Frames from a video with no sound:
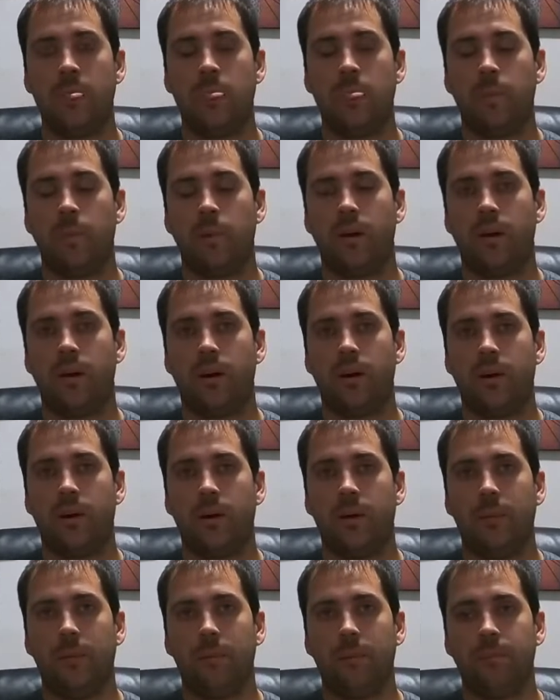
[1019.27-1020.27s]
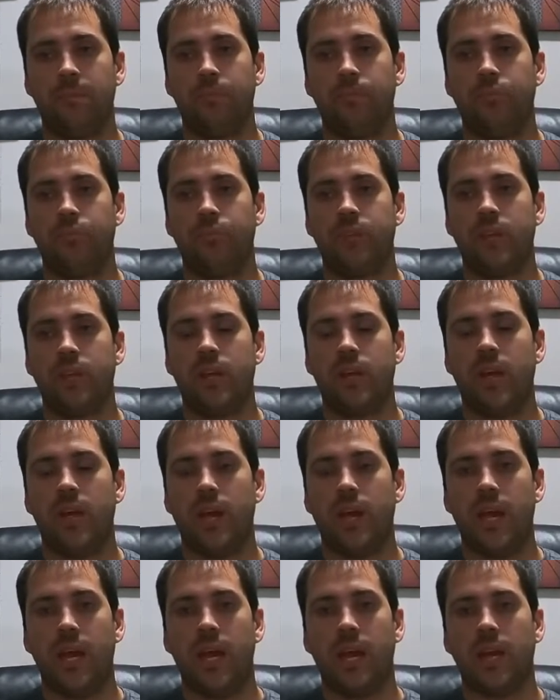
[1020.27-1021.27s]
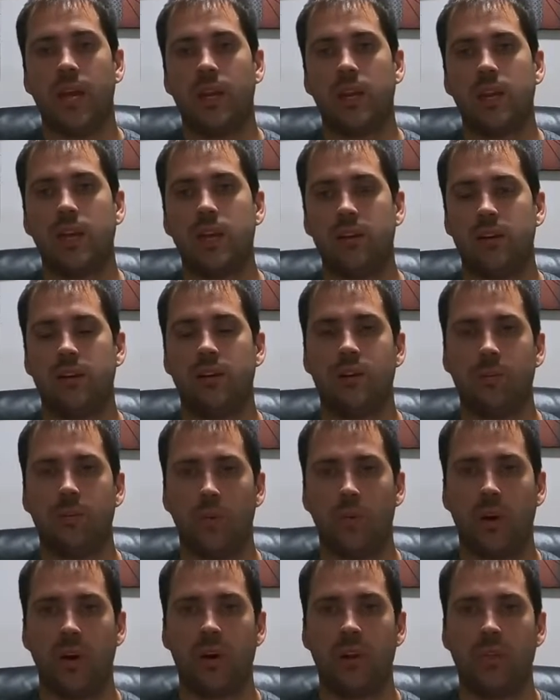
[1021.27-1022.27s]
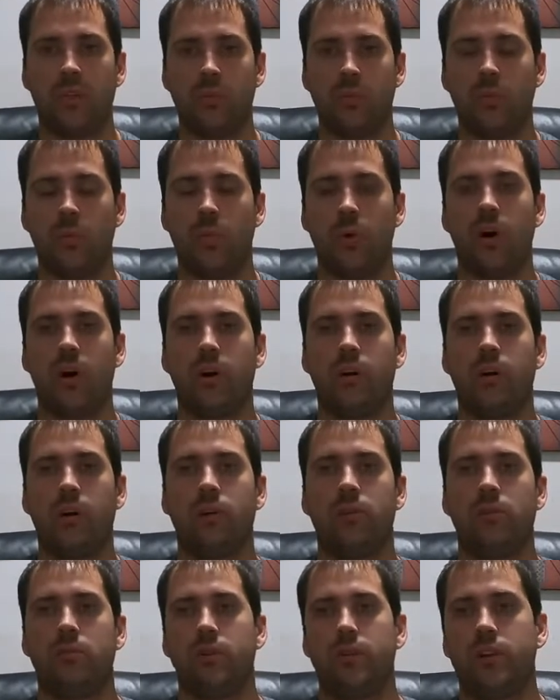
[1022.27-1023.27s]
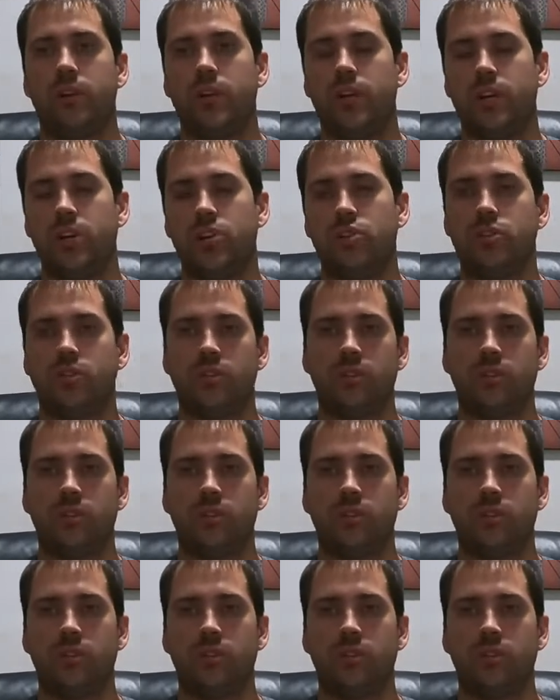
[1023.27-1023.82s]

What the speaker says: and he ended up running it through water. Insurance